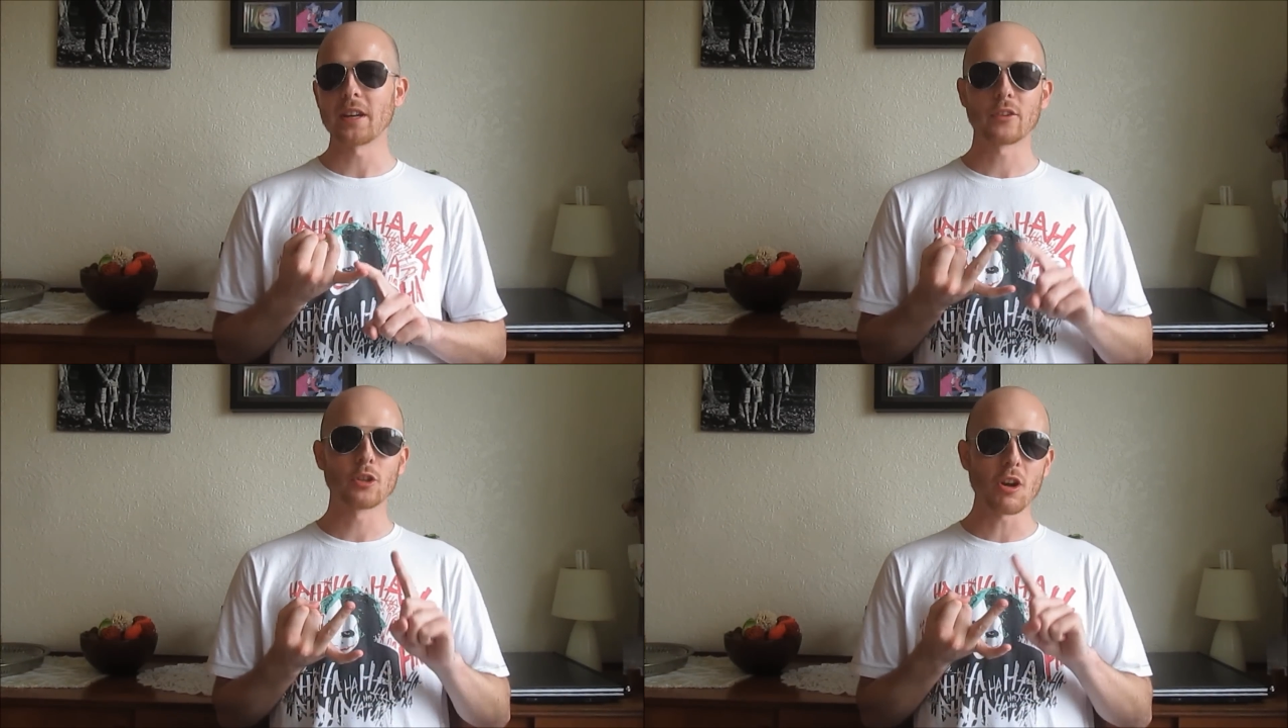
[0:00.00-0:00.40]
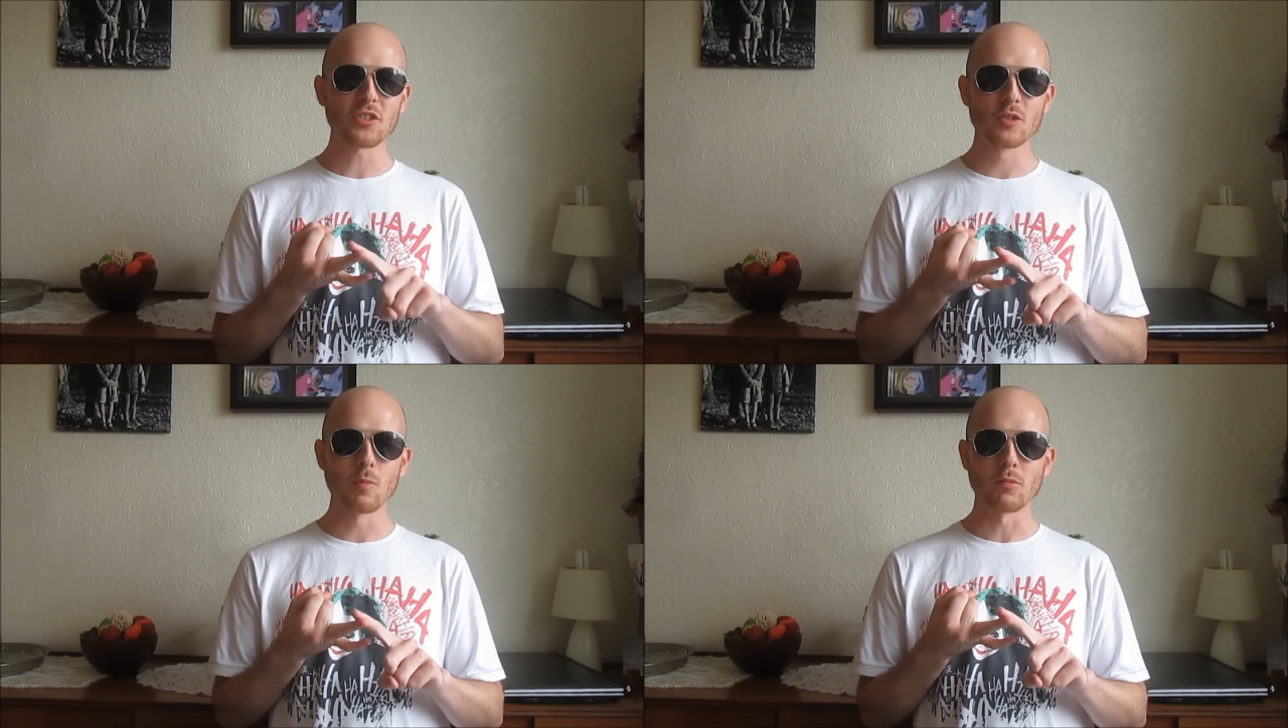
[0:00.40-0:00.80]
if
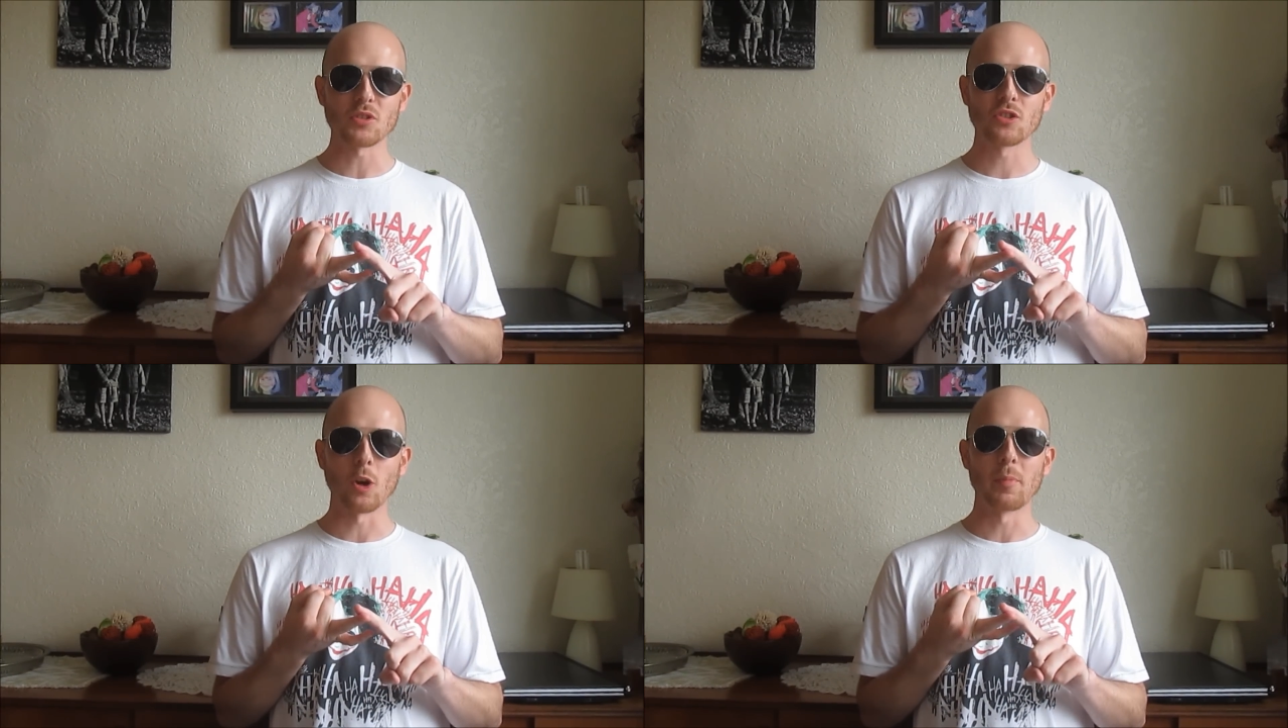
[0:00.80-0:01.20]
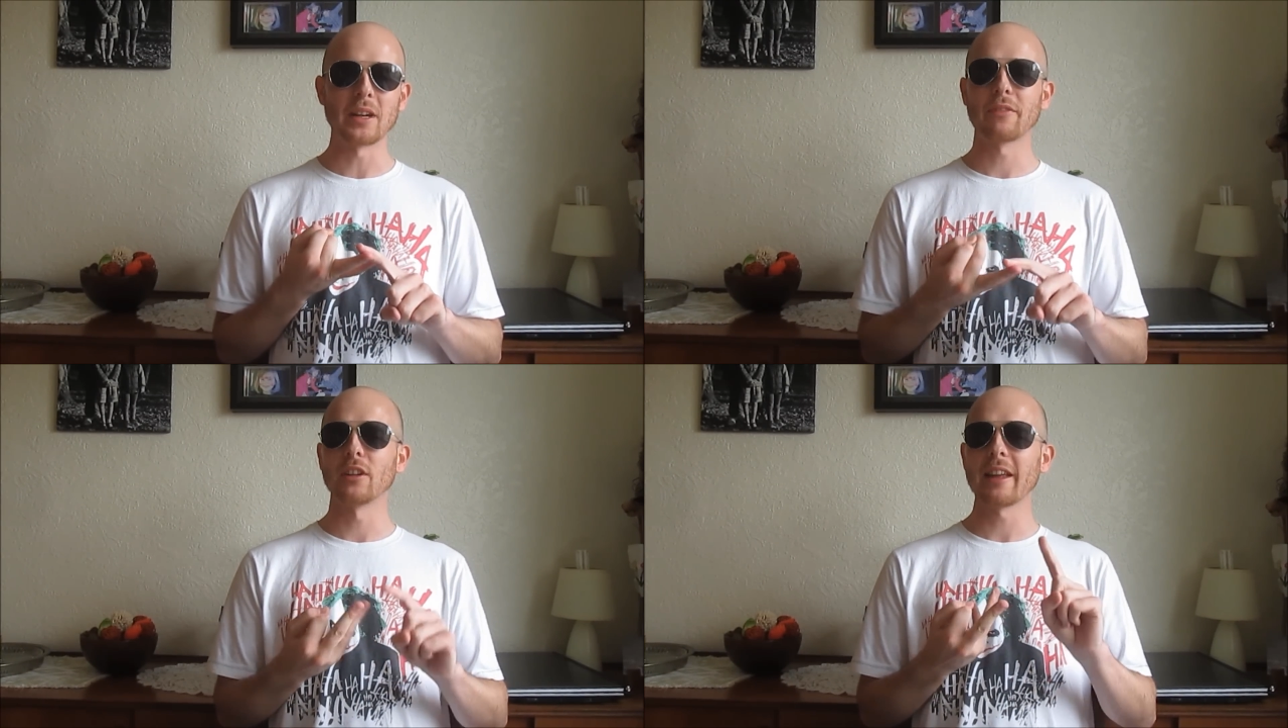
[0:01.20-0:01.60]
crosses won't stop it,
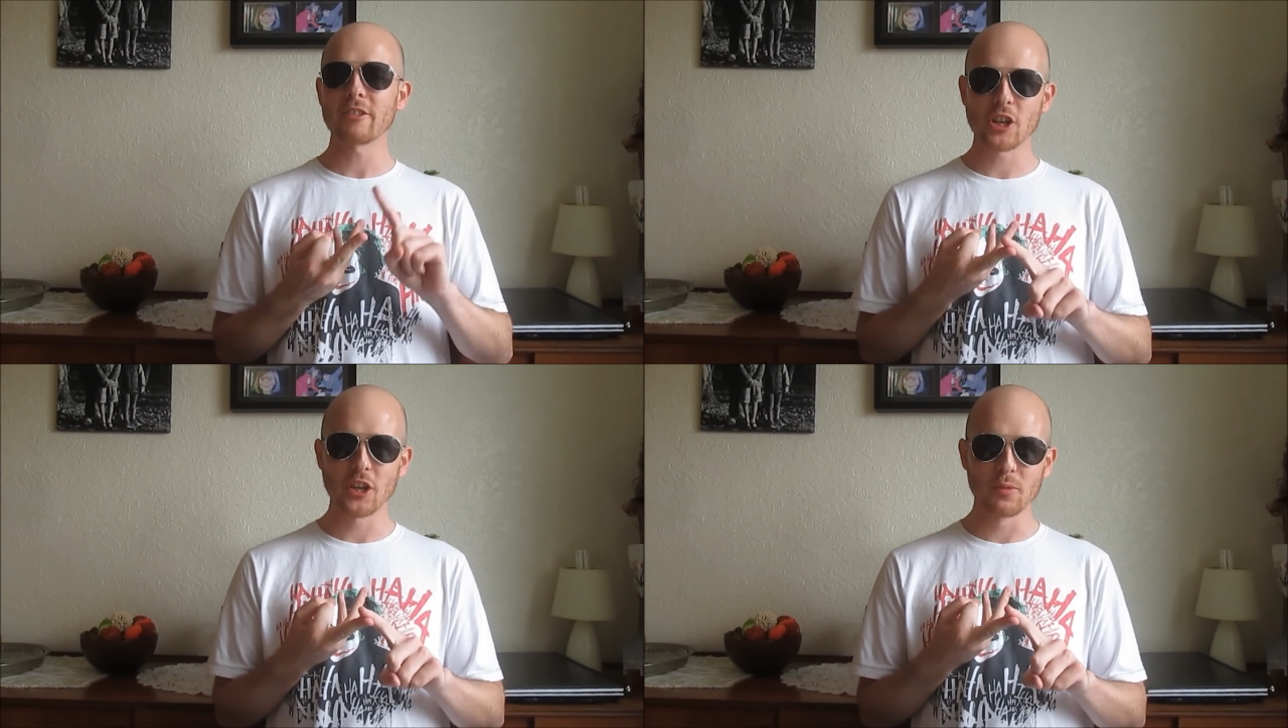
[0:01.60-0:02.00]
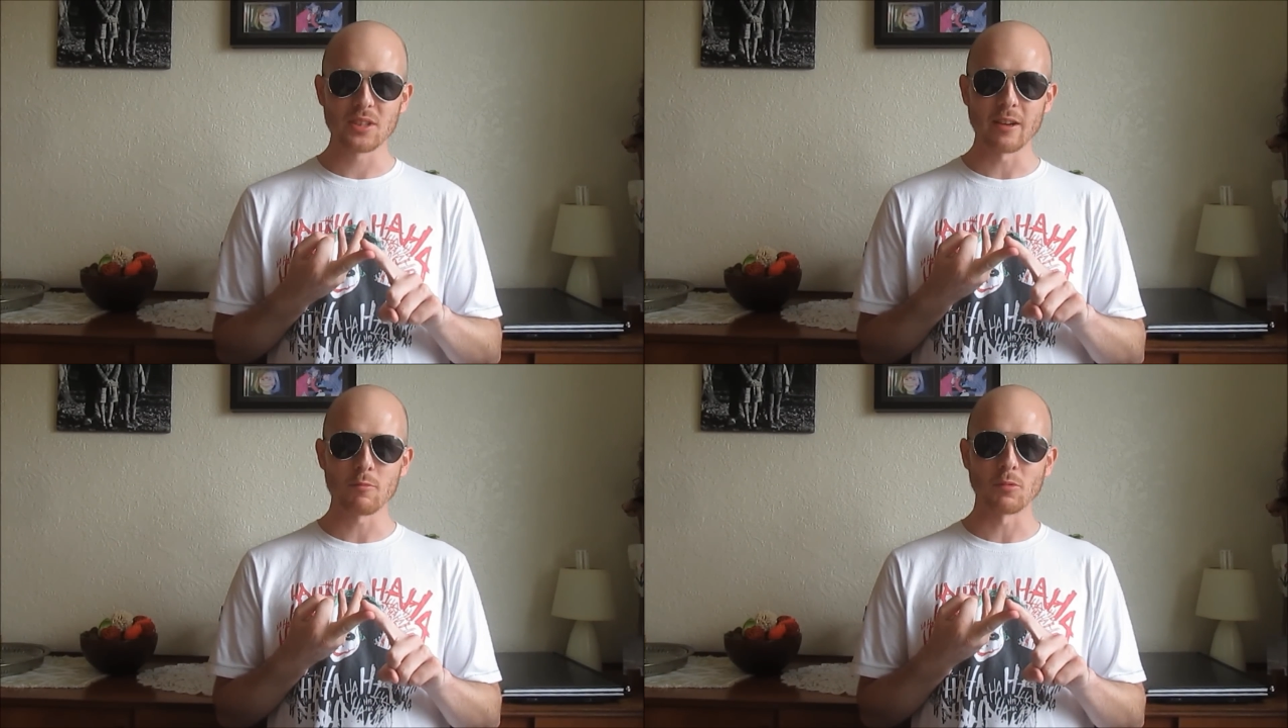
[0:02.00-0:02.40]
if electrocuting
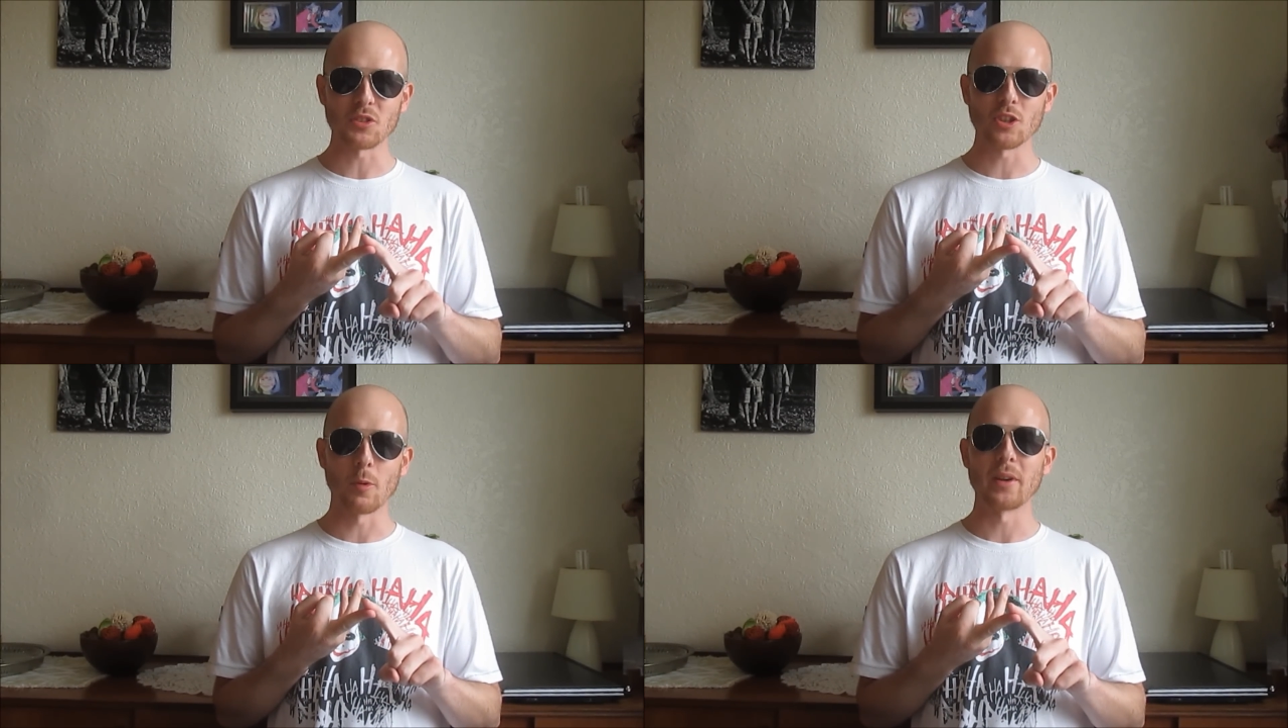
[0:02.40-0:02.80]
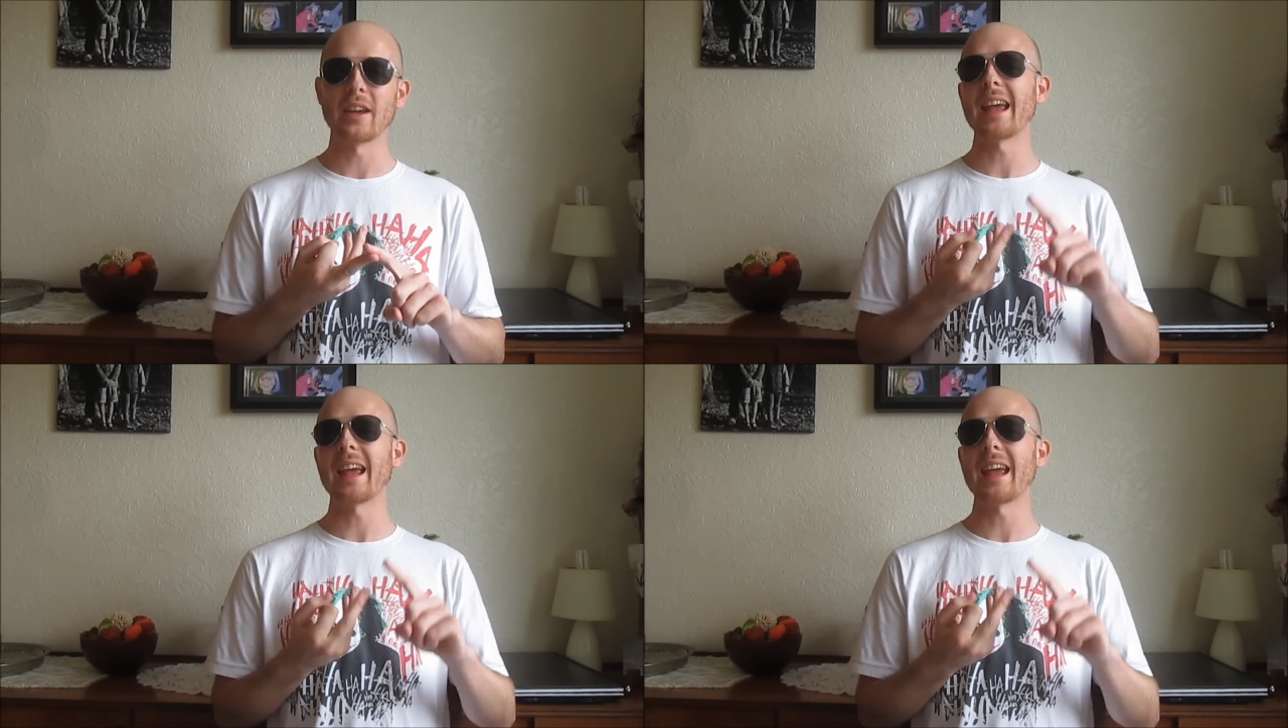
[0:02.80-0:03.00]
it won't stop it,